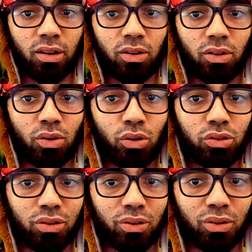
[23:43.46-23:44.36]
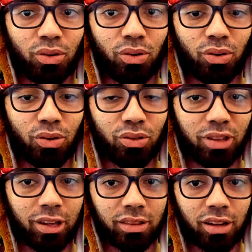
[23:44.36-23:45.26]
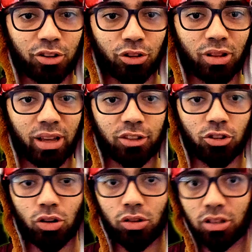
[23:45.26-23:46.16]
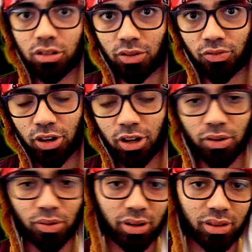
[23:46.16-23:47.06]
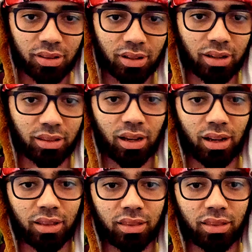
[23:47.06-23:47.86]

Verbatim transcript: Good, good thing they're not like don't interfere or anything like that.